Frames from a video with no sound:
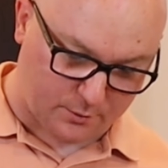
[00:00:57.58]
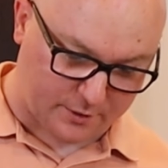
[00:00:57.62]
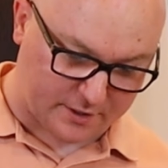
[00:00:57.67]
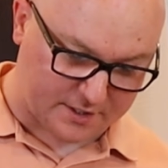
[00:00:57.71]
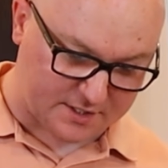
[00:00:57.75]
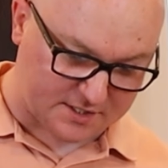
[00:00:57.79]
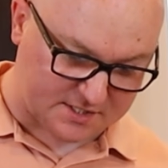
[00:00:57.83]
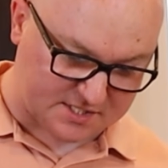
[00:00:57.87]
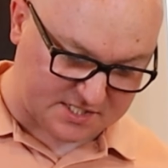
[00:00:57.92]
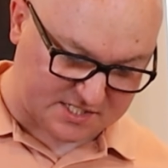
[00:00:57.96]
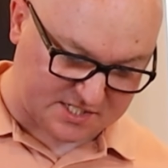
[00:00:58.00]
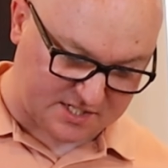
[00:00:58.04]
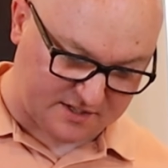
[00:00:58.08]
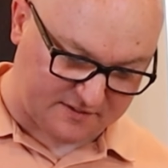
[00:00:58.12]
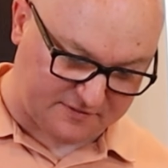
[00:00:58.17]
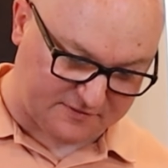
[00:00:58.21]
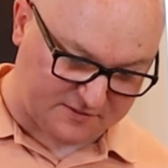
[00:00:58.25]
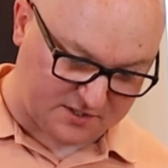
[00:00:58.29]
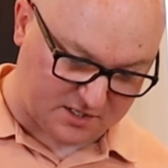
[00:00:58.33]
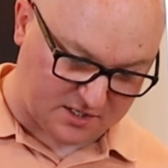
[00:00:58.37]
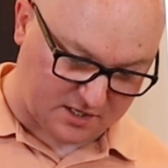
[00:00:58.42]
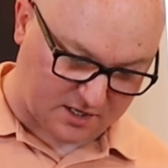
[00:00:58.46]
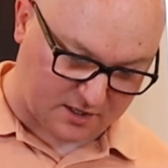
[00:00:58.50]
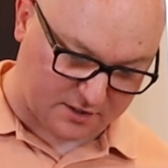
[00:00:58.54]
and we're going to
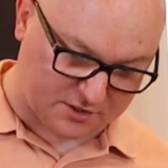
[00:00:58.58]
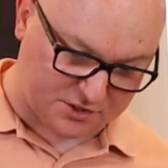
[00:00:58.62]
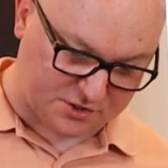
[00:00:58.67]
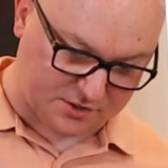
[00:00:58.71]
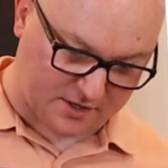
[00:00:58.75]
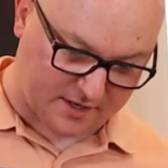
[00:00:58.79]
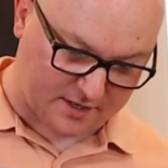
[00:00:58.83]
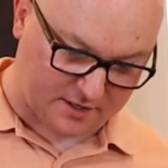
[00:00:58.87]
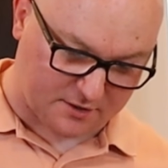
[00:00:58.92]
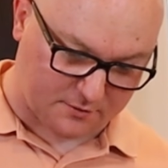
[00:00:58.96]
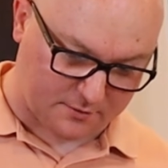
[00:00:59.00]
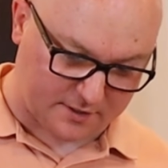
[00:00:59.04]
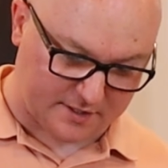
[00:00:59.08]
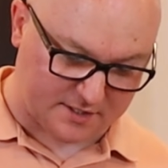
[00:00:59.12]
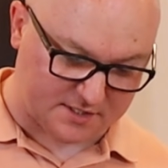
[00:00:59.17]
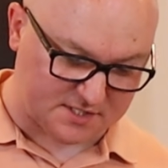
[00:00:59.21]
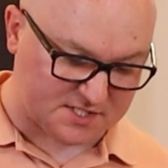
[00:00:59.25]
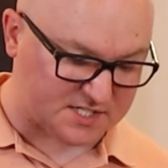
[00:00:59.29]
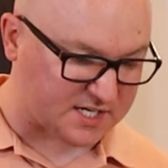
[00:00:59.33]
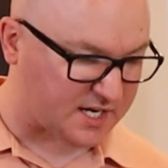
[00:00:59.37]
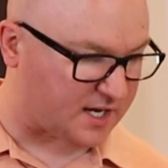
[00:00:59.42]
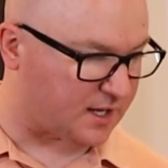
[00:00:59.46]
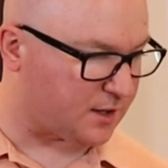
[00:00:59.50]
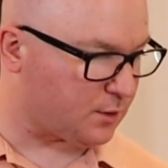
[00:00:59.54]
sift our dry
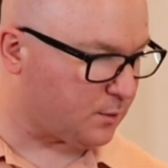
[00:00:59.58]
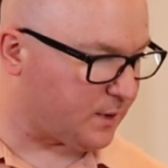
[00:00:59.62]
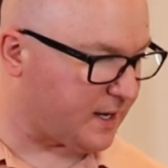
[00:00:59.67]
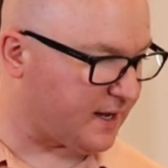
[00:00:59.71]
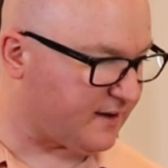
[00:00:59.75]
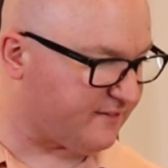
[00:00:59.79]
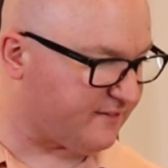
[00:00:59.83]
ingredients together. We